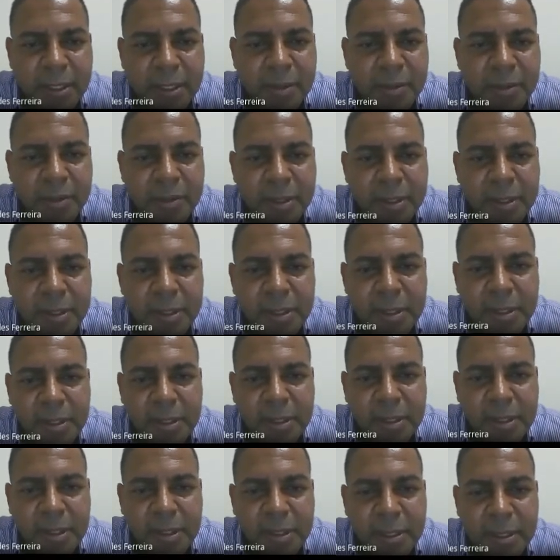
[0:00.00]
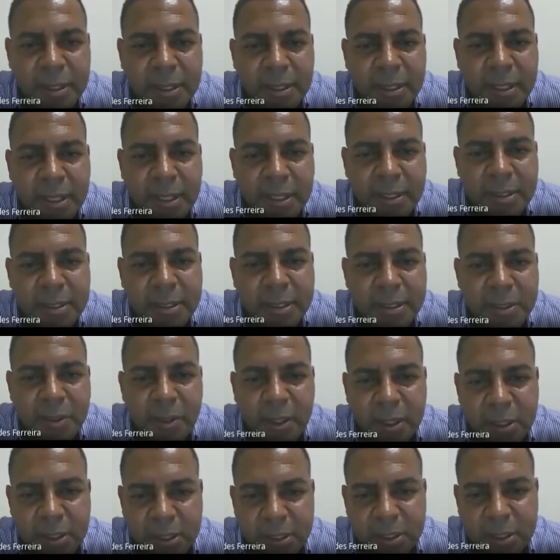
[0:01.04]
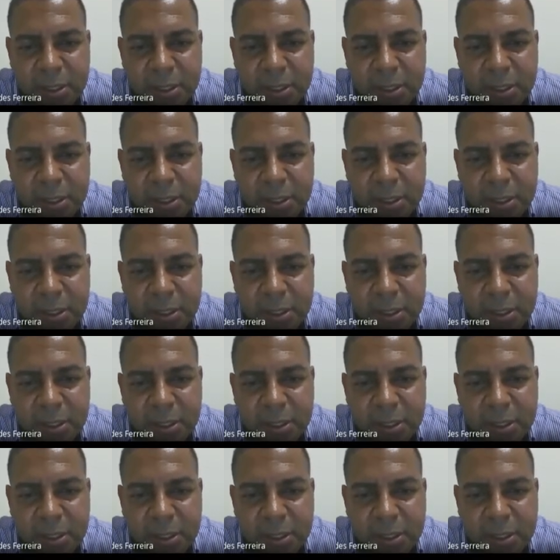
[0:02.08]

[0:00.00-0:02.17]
No, I did not